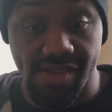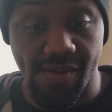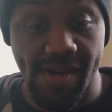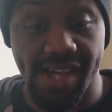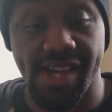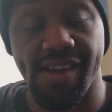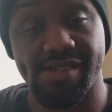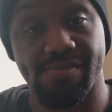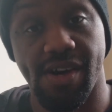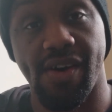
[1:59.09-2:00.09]
Nobody cares
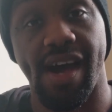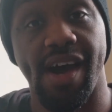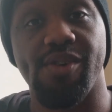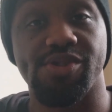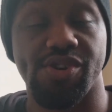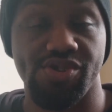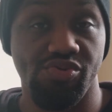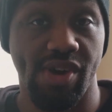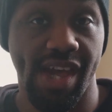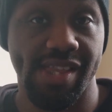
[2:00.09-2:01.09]
about how long
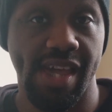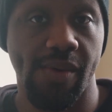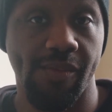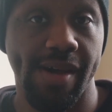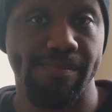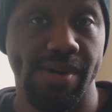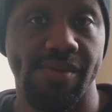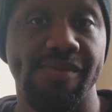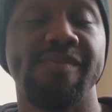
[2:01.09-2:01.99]
you had that white belt.